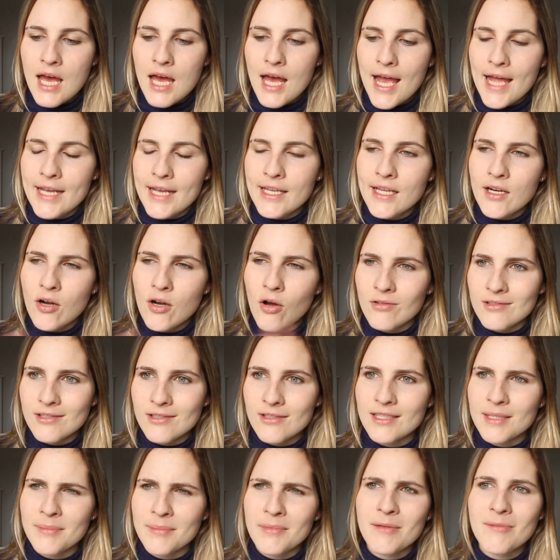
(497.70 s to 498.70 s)
And then
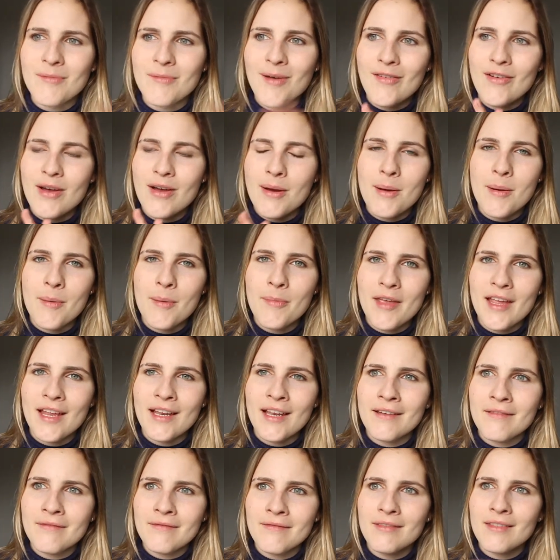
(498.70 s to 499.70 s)
also some of them have come up
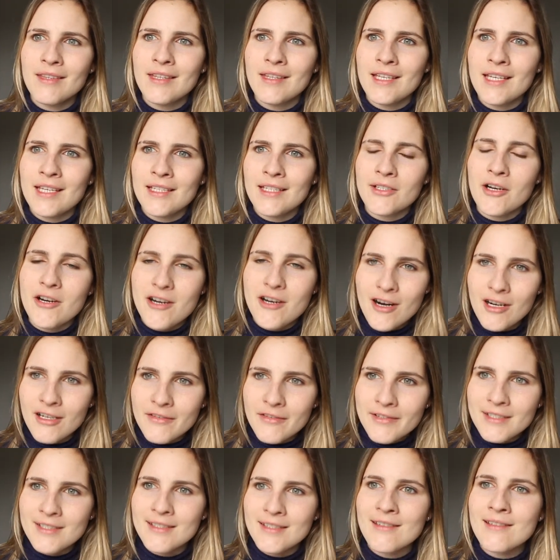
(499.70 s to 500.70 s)
in the Dark
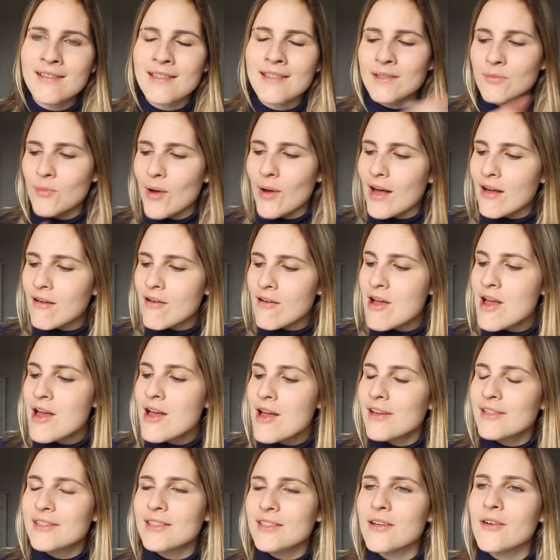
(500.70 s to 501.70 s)
Artifices as well.
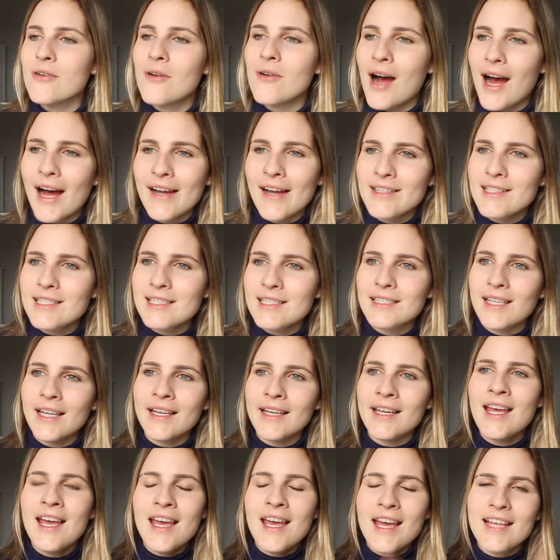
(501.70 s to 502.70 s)
So I just
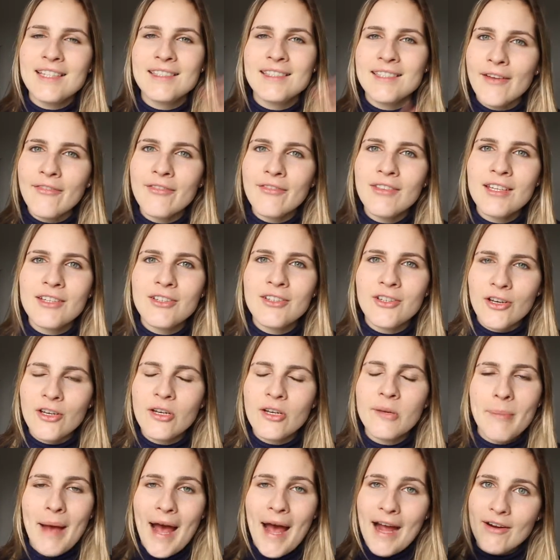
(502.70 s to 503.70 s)
like, it's definitely
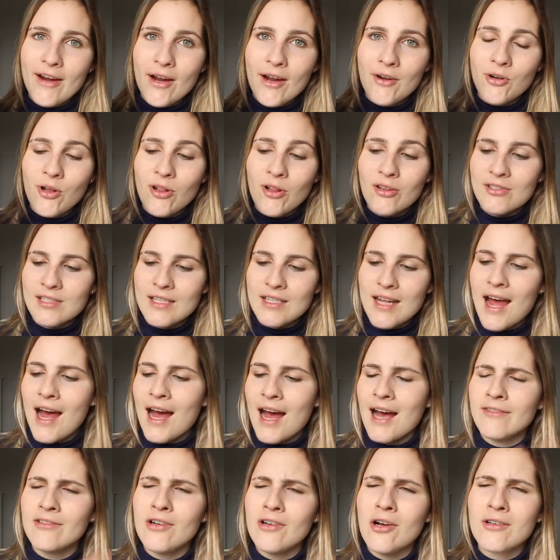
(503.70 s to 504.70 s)
good background knowledge to
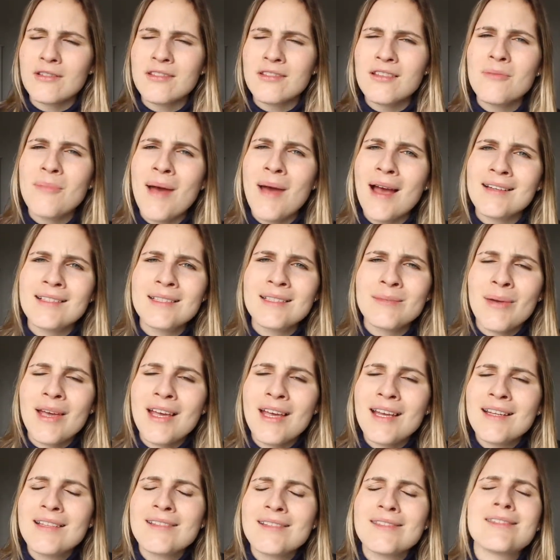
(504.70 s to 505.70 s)
have. Also, Magnus
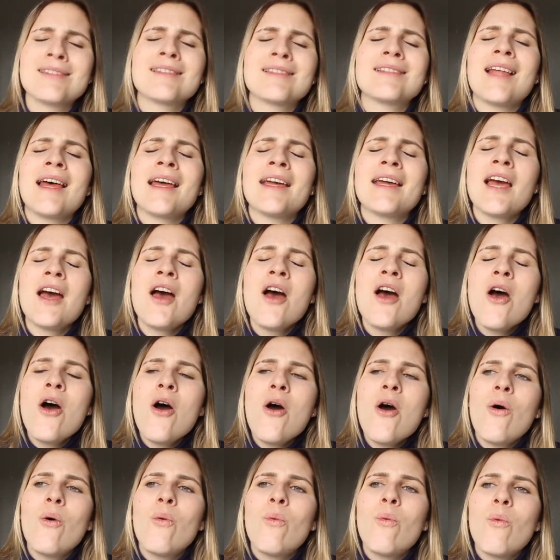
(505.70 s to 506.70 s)
Bane is just like
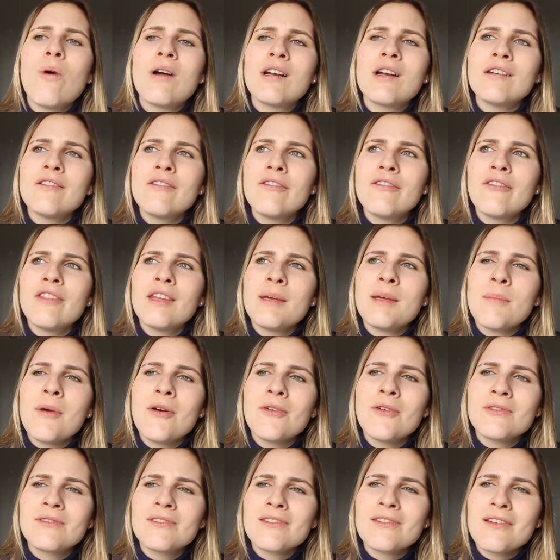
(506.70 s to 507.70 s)
one of the
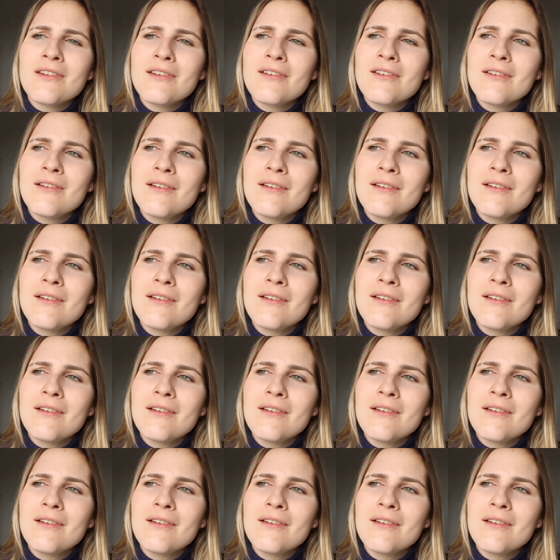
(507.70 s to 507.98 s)
most